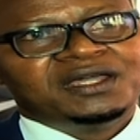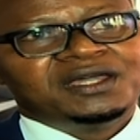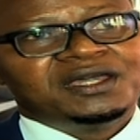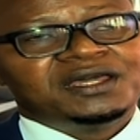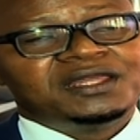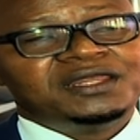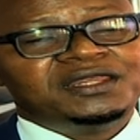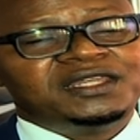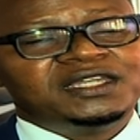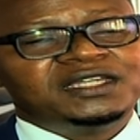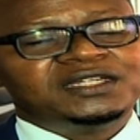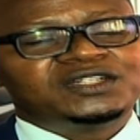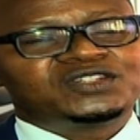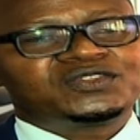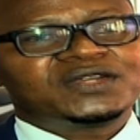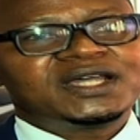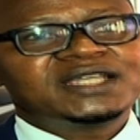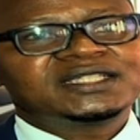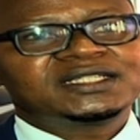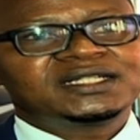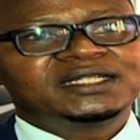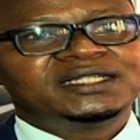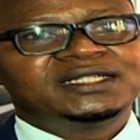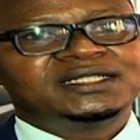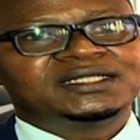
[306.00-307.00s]
the
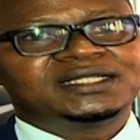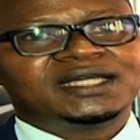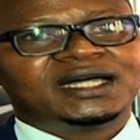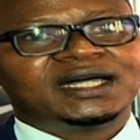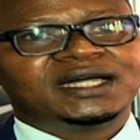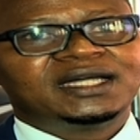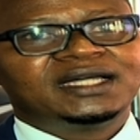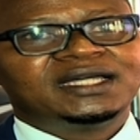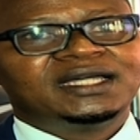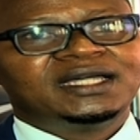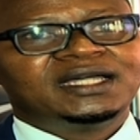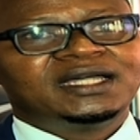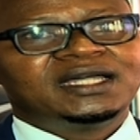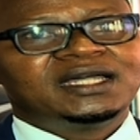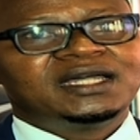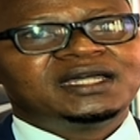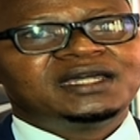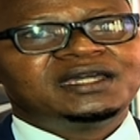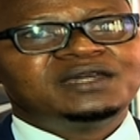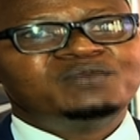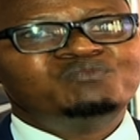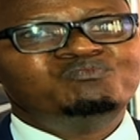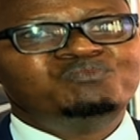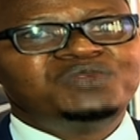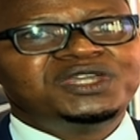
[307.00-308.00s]
translator
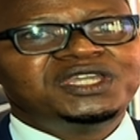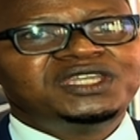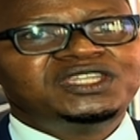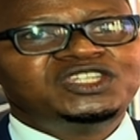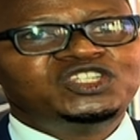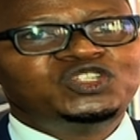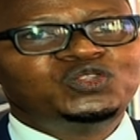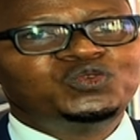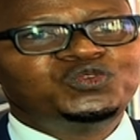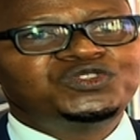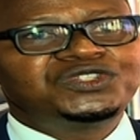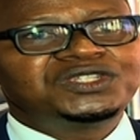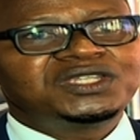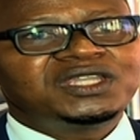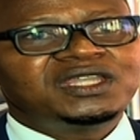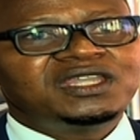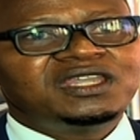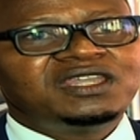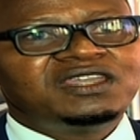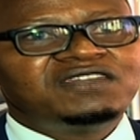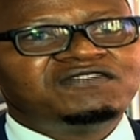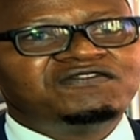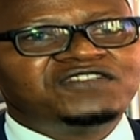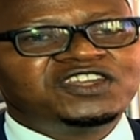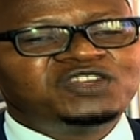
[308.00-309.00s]
may use
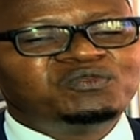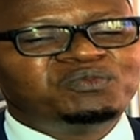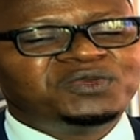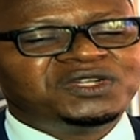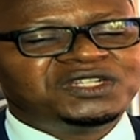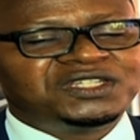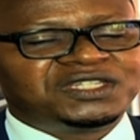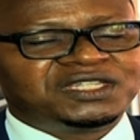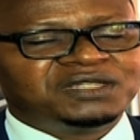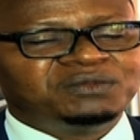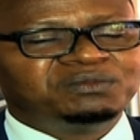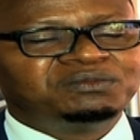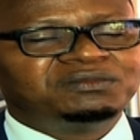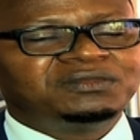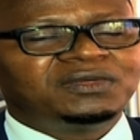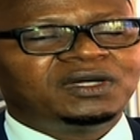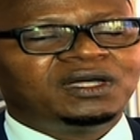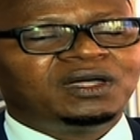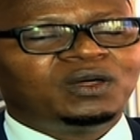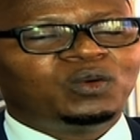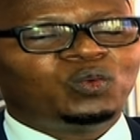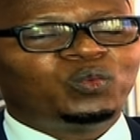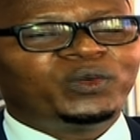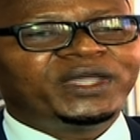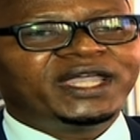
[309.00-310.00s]
evenementism,
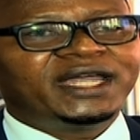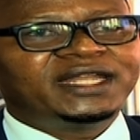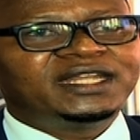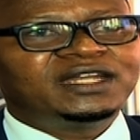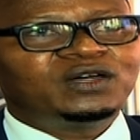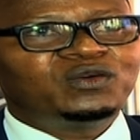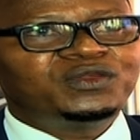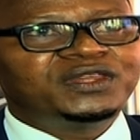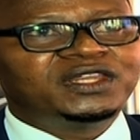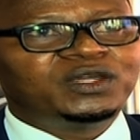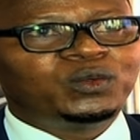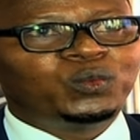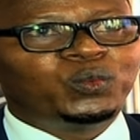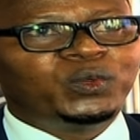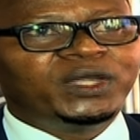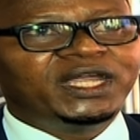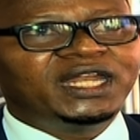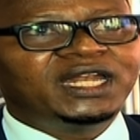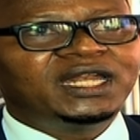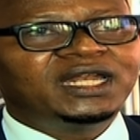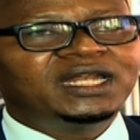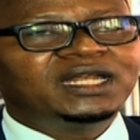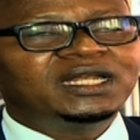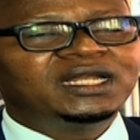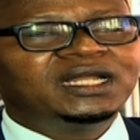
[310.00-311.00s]
where now they
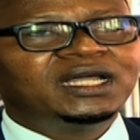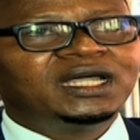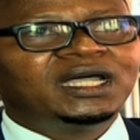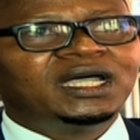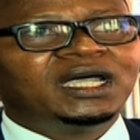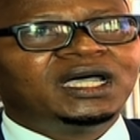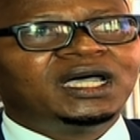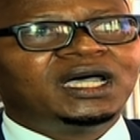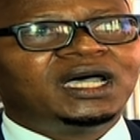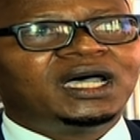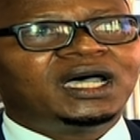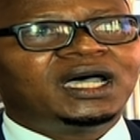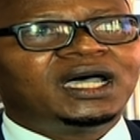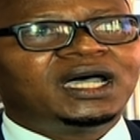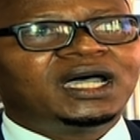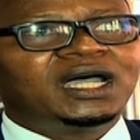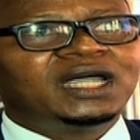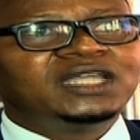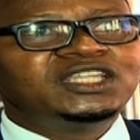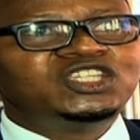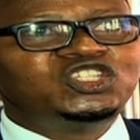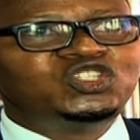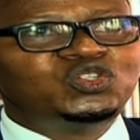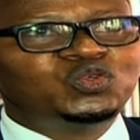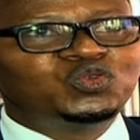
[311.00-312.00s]
will
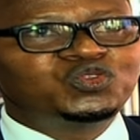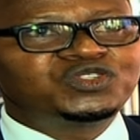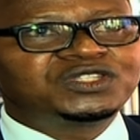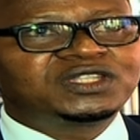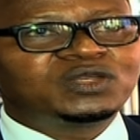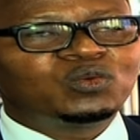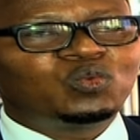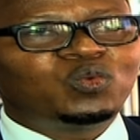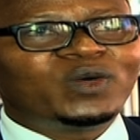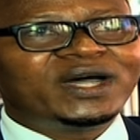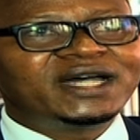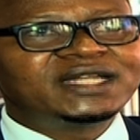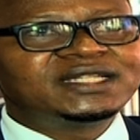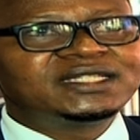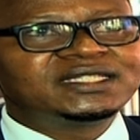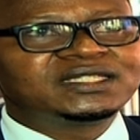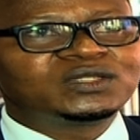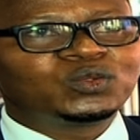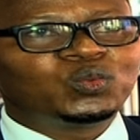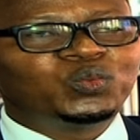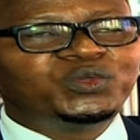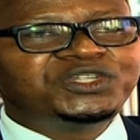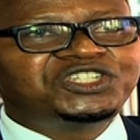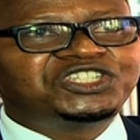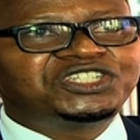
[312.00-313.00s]
use the ones
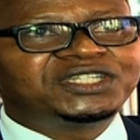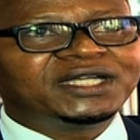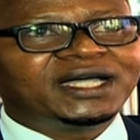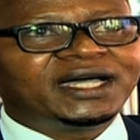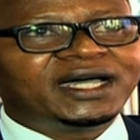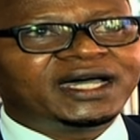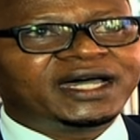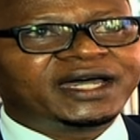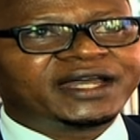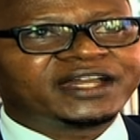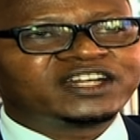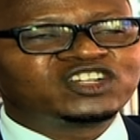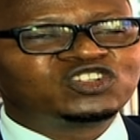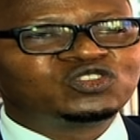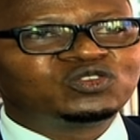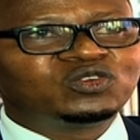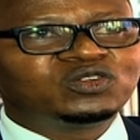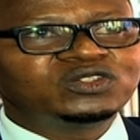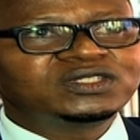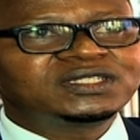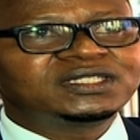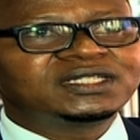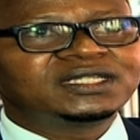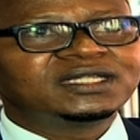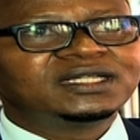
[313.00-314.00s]
which are
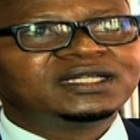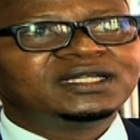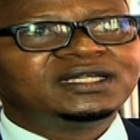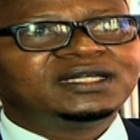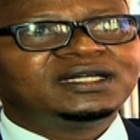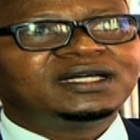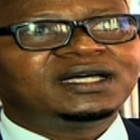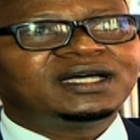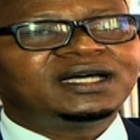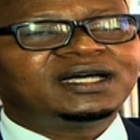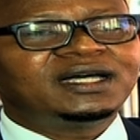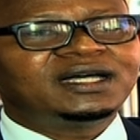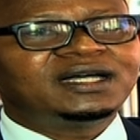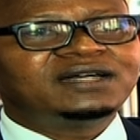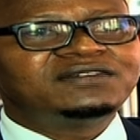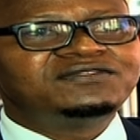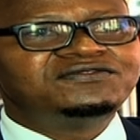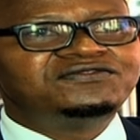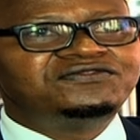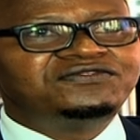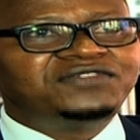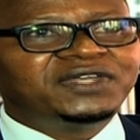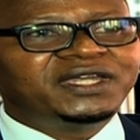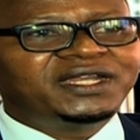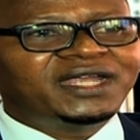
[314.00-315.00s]
not
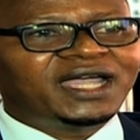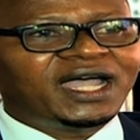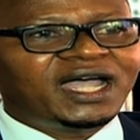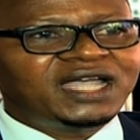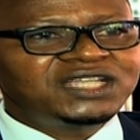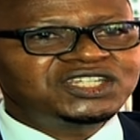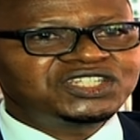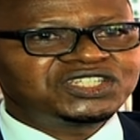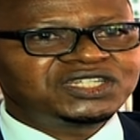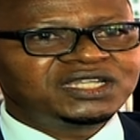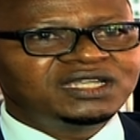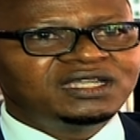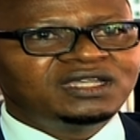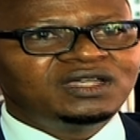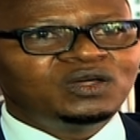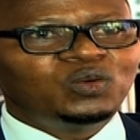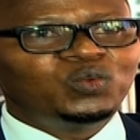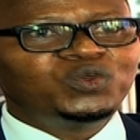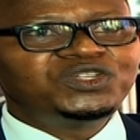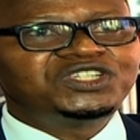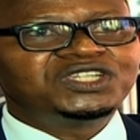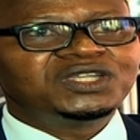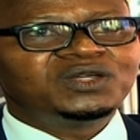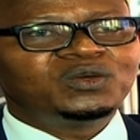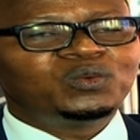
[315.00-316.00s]
very harsh,
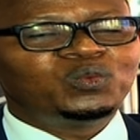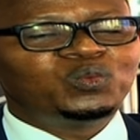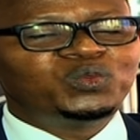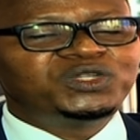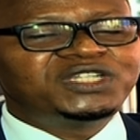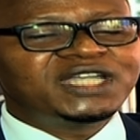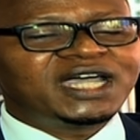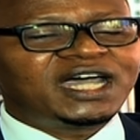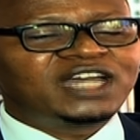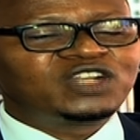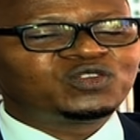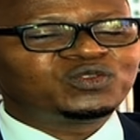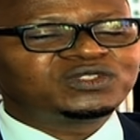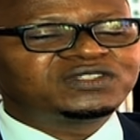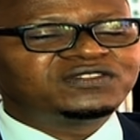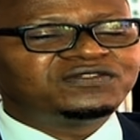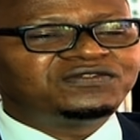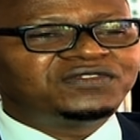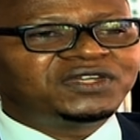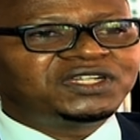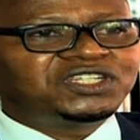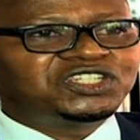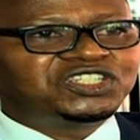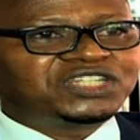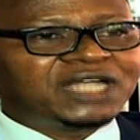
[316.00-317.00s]
which are not
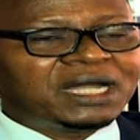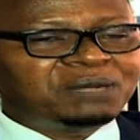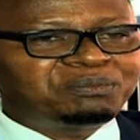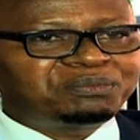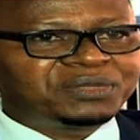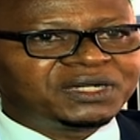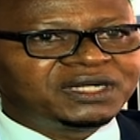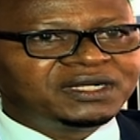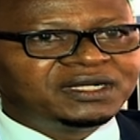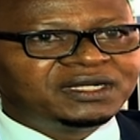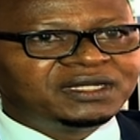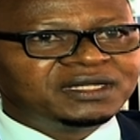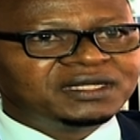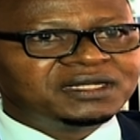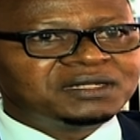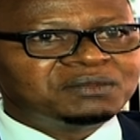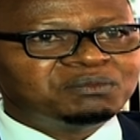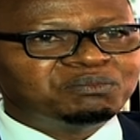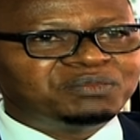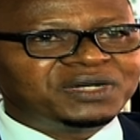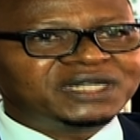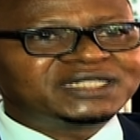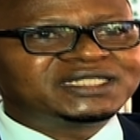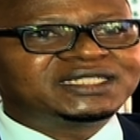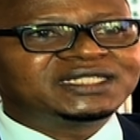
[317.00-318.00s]
very sharp,
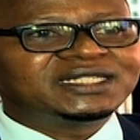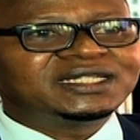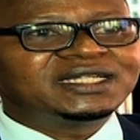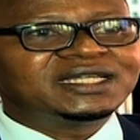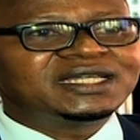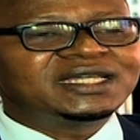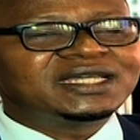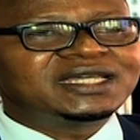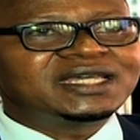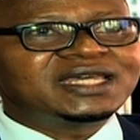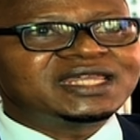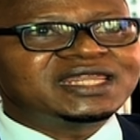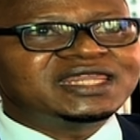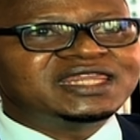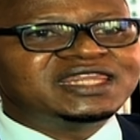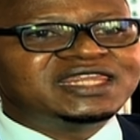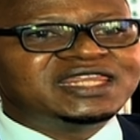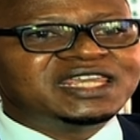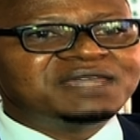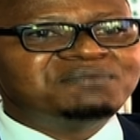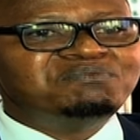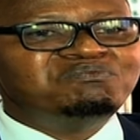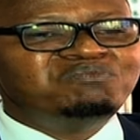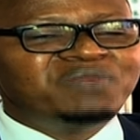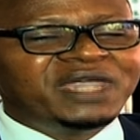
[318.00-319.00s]
but
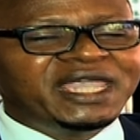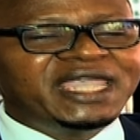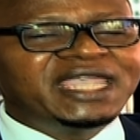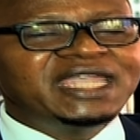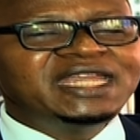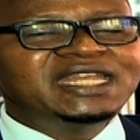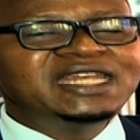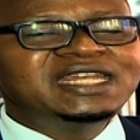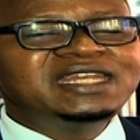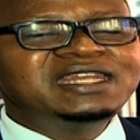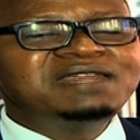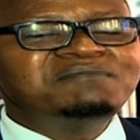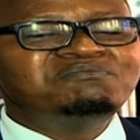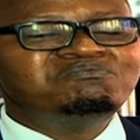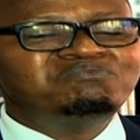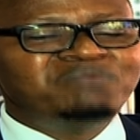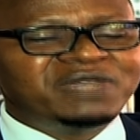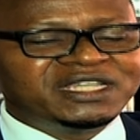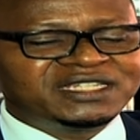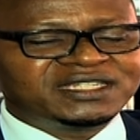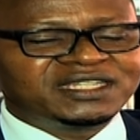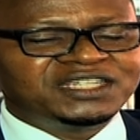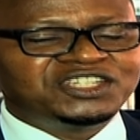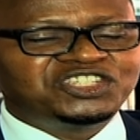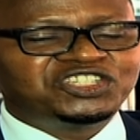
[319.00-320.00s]
the main
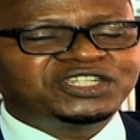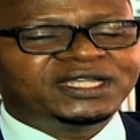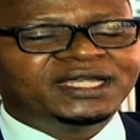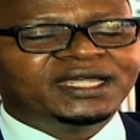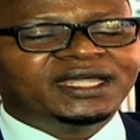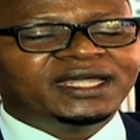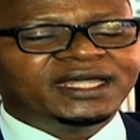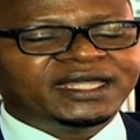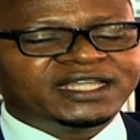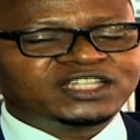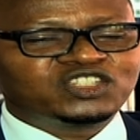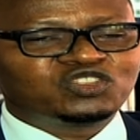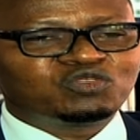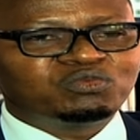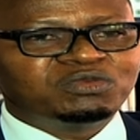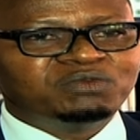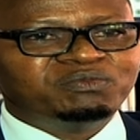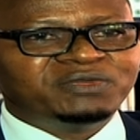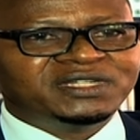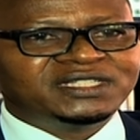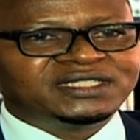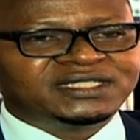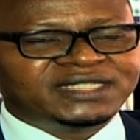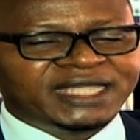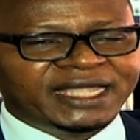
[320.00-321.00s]
message has to be
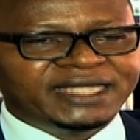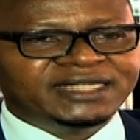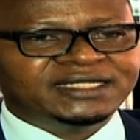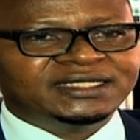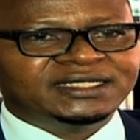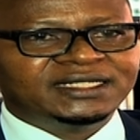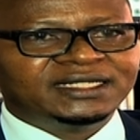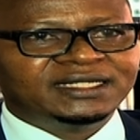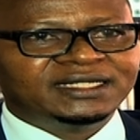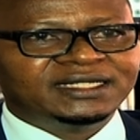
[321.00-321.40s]
maintained.